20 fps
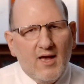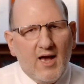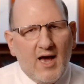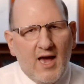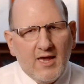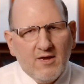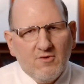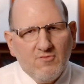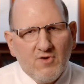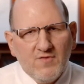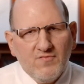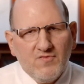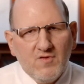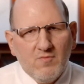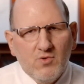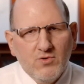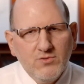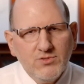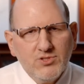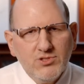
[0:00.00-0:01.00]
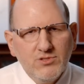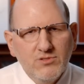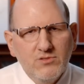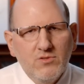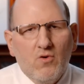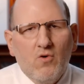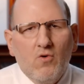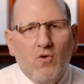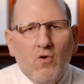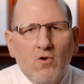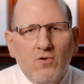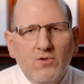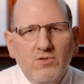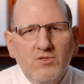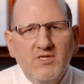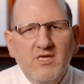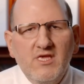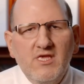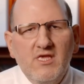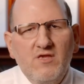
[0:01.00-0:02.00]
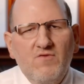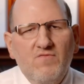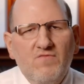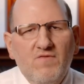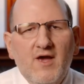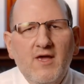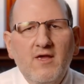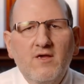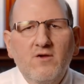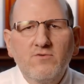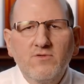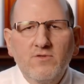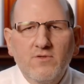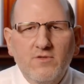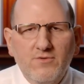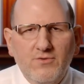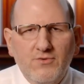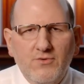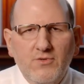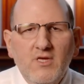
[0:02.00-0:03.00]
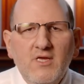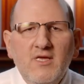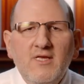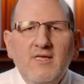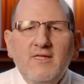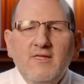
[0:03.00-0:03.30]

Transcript: I grant the motion only if I conclude